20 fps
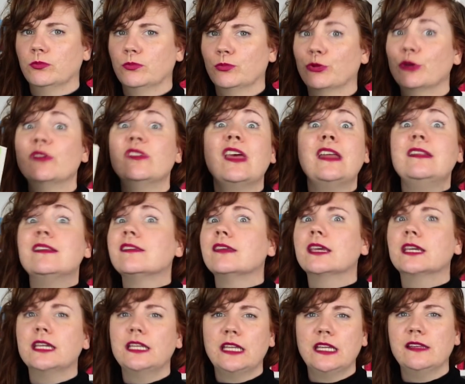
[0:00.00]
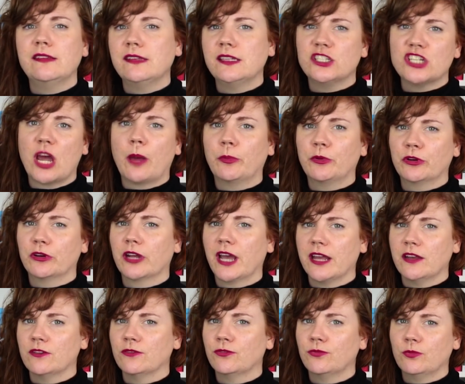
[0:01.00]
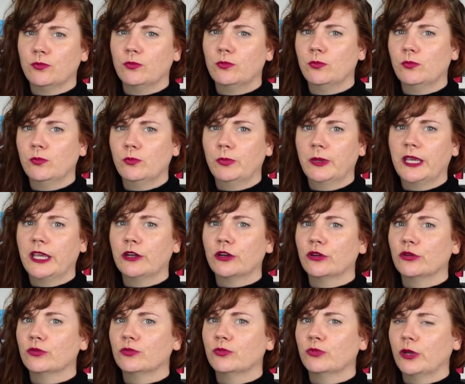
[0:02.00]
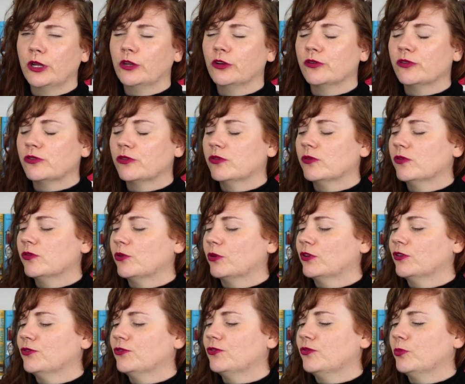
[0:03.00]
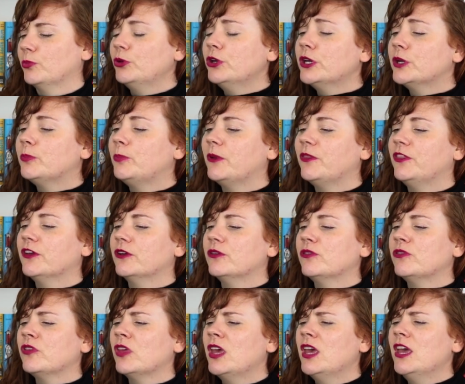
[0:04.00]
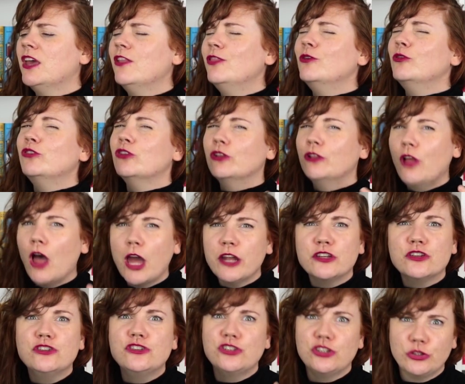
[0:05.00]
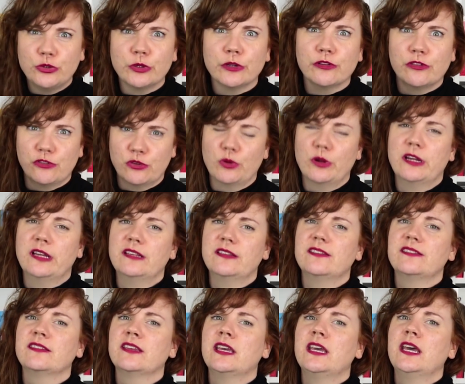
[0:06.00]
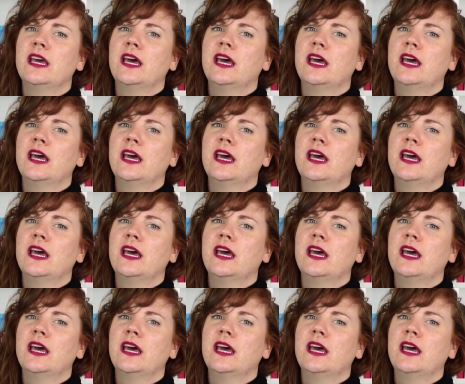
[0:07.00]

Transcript: presents like an easy chapter kind of beginner readers sort of book, but there's a lot to her stories.